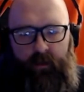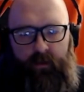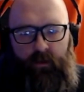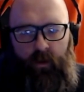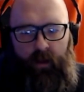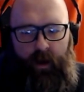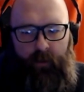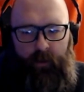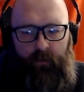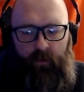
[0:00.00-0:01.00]
to a lot of
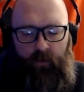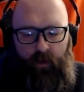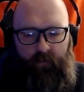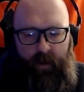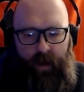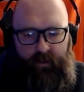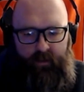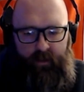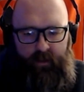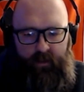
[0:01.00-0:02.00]
people who have passed
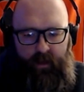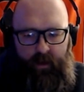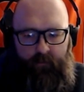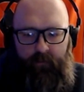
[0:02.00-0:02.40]
the exam,